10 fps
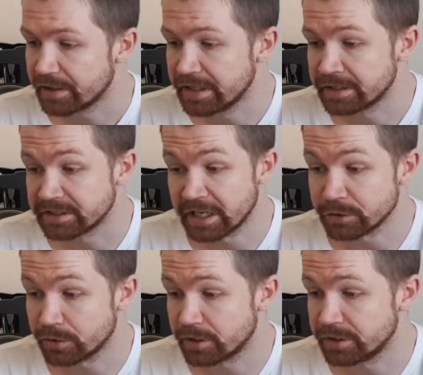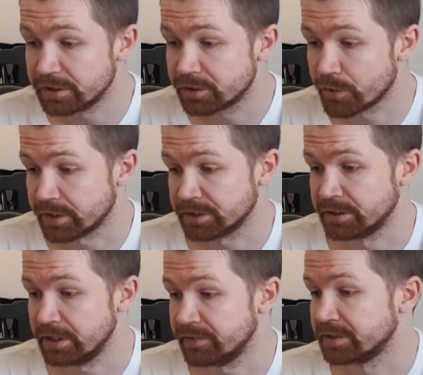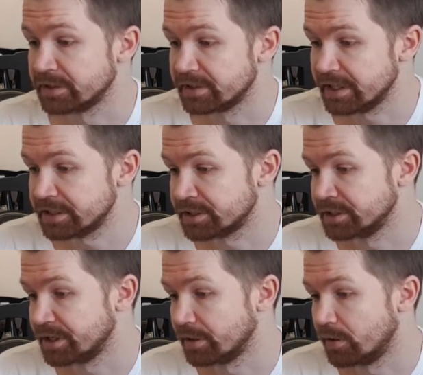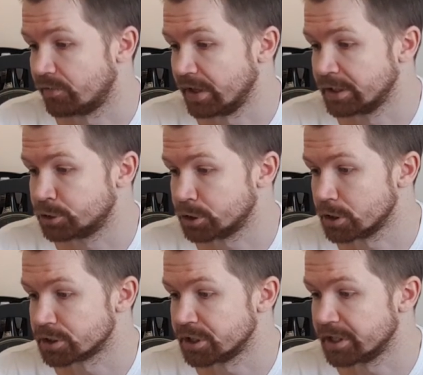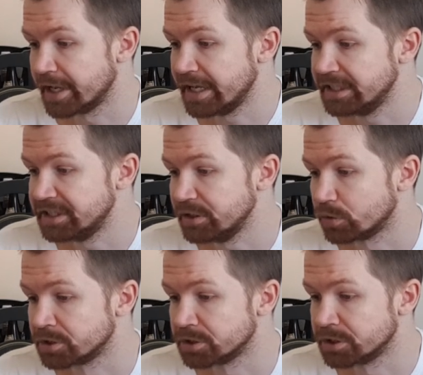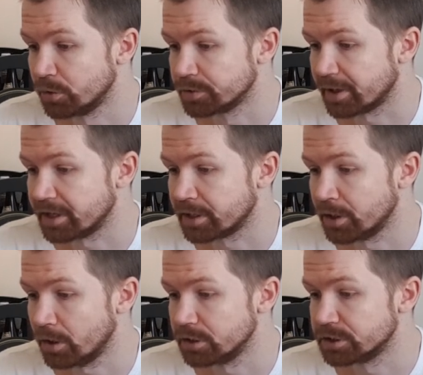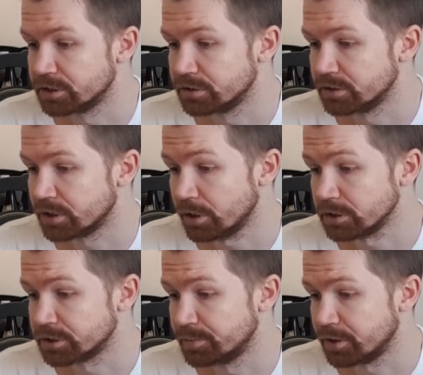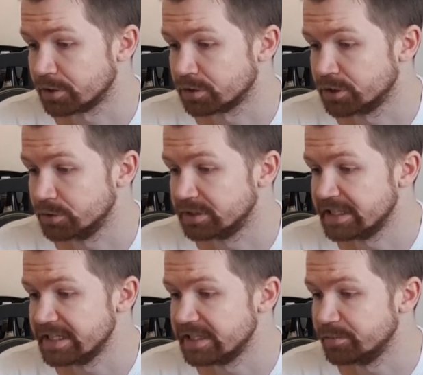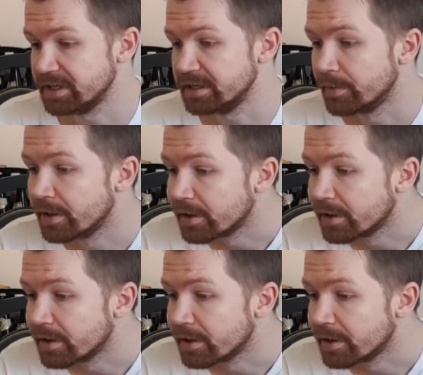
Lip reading: In January 2011, Dresdener Feldschlößchen AG was sold by Carlsberg to TCB,